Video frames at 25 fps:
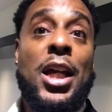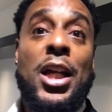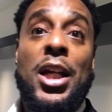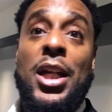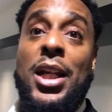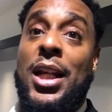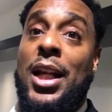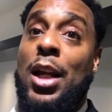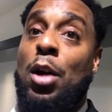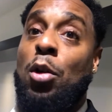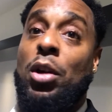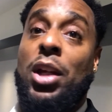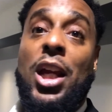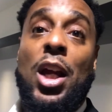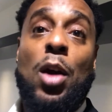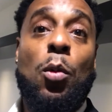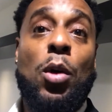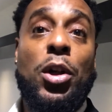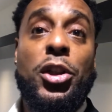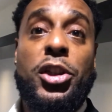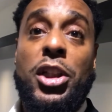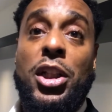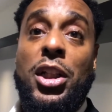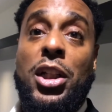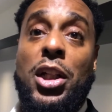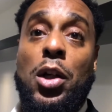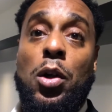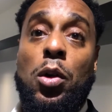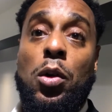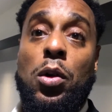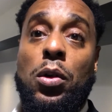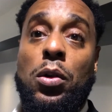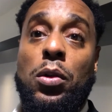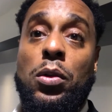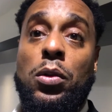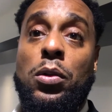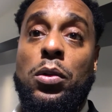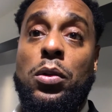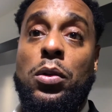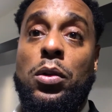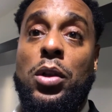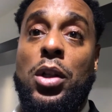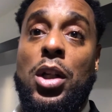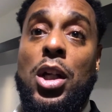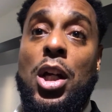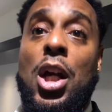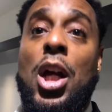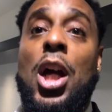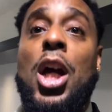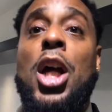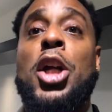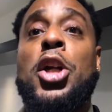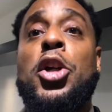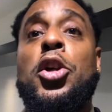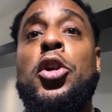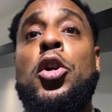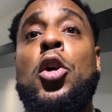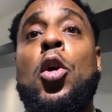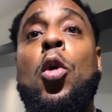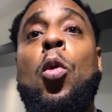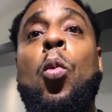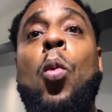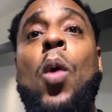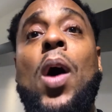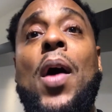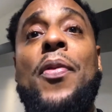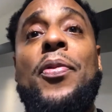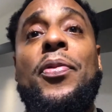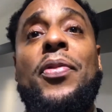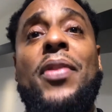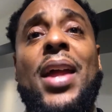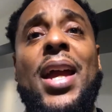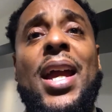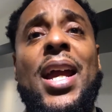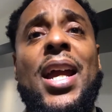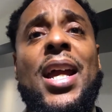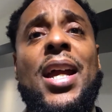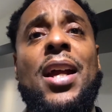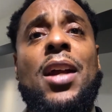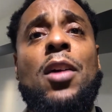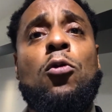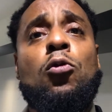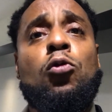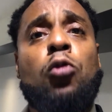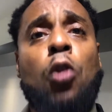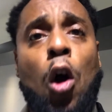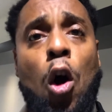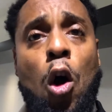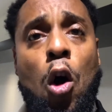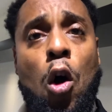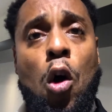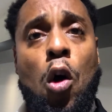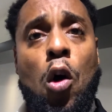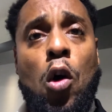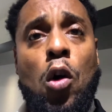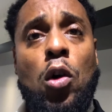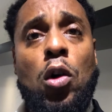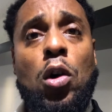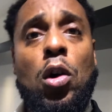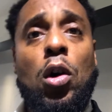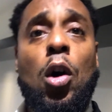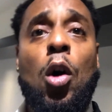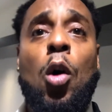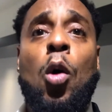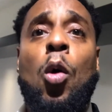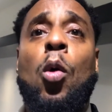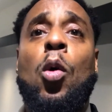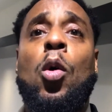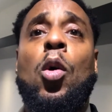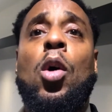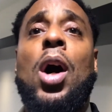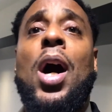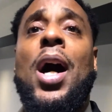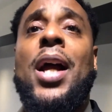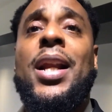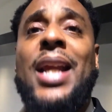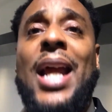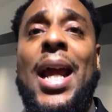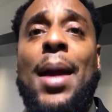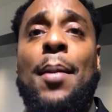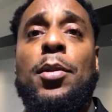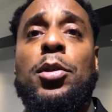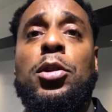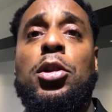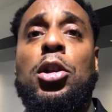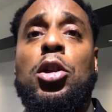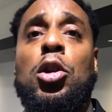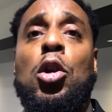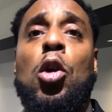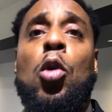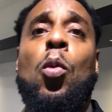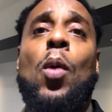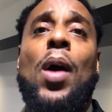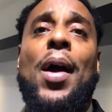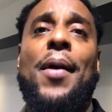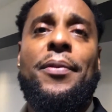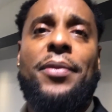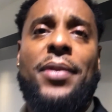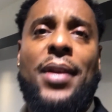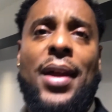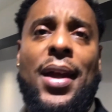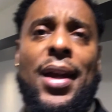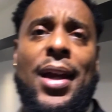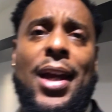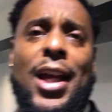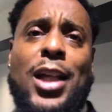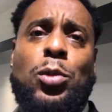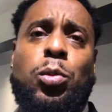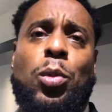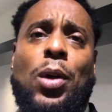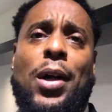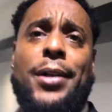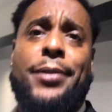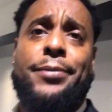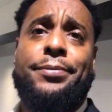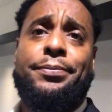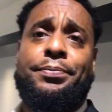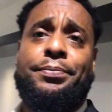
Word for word: They don't care what you do. You do one thing wrong or unable to do one thing, guess what?